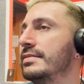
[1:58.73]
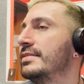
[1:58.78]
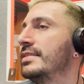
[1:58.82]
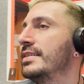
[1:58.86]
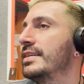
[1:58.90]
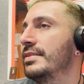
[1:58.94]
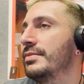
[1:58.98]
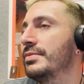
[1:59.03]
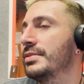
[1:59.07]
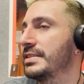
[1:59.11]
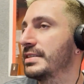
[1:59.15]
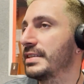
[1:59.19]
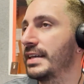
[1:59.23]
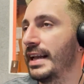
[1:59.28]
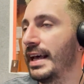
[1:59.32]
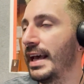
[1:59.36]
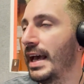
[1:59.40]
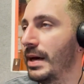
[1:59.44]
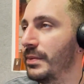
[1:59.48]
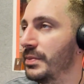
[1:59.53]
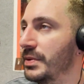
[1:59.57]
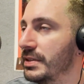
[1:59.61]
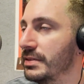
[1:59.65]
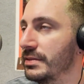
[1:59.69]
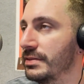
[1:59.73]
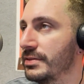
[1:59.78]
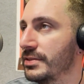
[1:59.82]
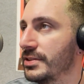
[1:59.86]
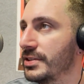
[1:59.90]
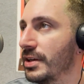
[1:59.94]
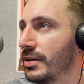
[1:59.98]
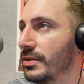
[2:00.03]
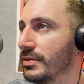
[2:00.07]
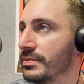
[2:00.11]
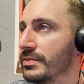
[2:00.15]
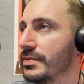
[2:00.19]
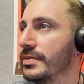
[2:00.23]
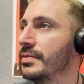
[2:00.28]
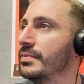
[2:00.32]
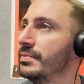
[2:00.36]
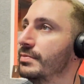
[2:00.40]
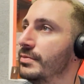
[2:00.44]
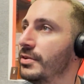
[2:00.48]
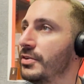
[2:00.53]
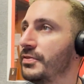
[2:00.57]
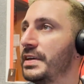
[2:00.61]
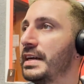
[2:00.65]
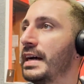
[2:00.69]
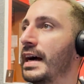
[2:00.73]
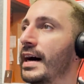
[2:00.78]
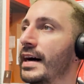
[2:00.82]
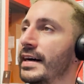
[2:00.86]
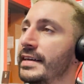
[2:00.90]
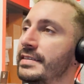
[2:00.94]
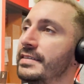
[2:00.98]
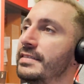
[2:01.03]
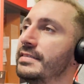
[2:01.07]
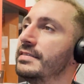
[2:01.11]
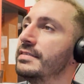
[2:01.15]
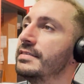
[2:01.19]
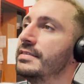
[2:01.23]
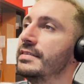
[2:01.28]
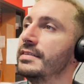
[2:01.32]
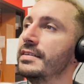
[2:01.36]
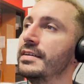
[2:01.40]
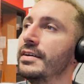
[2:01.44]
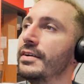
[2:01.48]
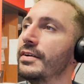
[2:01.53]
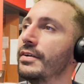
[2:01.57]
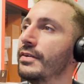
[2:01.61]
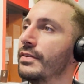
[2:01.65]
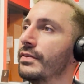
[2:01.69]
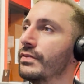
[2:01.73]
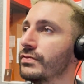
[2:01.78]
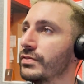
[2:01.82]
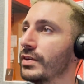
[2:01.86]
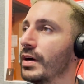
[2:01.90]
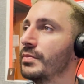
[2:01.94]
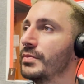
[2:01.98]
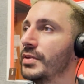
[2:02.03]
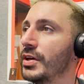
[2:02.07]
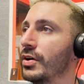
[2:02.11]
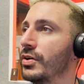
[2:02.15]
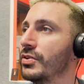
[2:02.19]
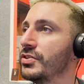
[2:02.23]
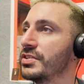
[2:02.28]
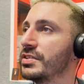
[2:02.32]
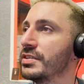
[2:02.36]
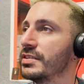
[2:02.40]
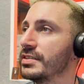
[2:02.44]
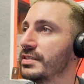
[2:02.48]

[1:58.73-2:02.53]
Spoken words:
It wasn't going to happen. So moving on from those,